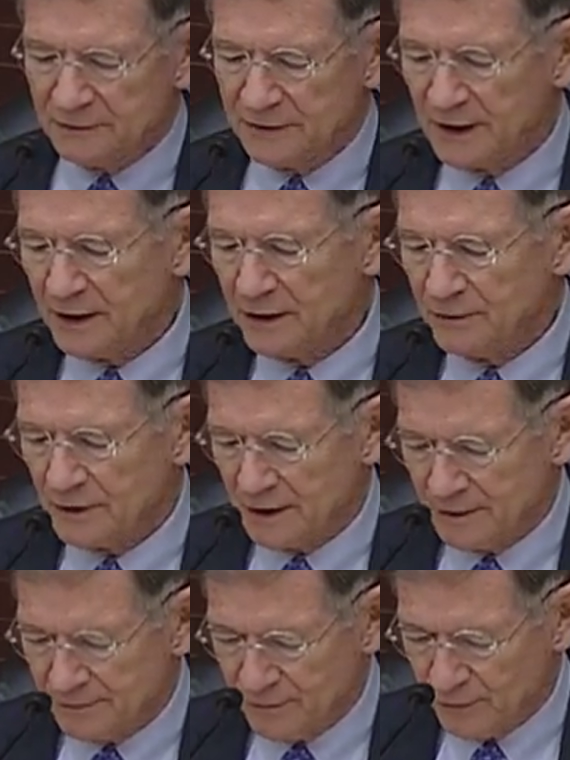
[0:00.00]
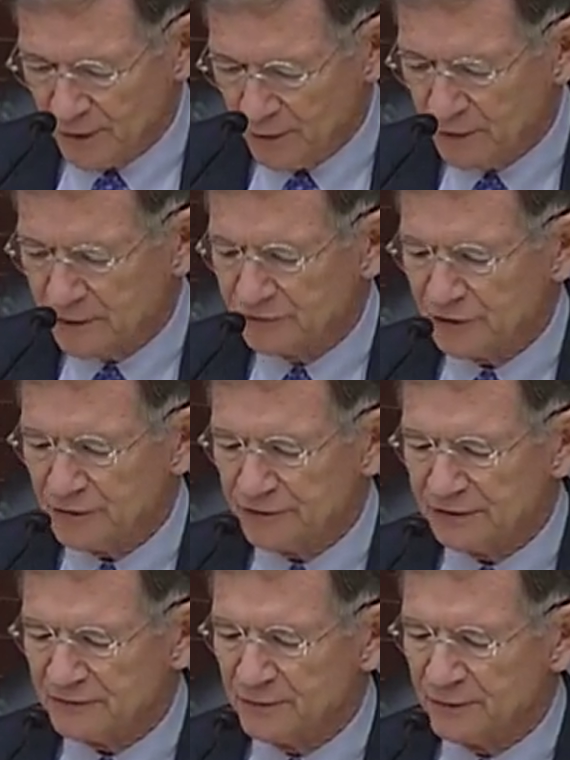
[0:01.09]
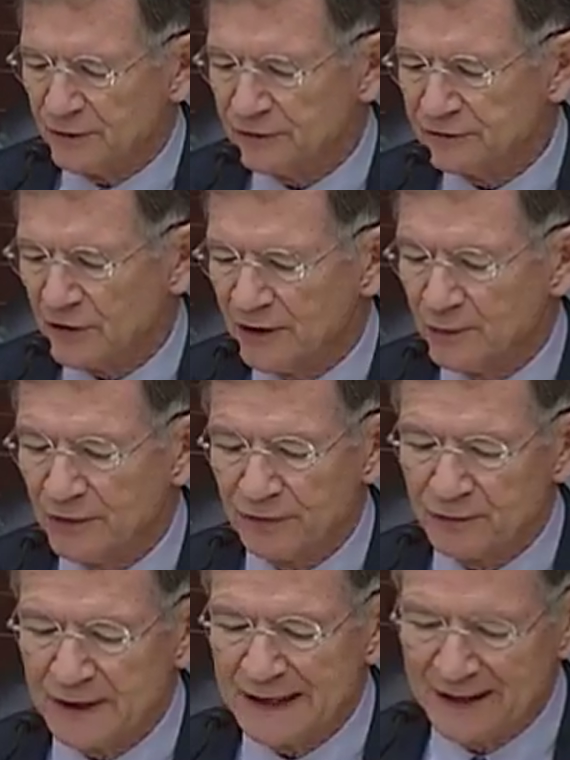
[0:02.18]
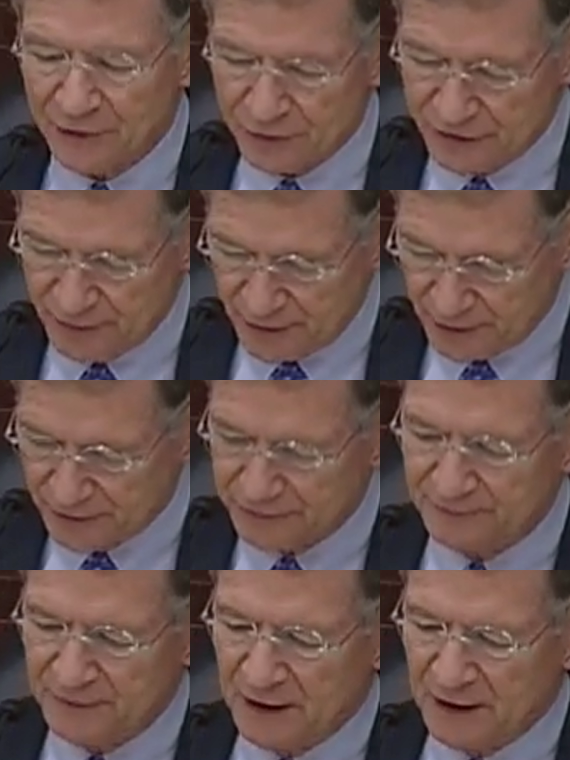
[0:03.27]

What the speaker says: Today, we will consider the 7 bills, starting with 3 energy bills.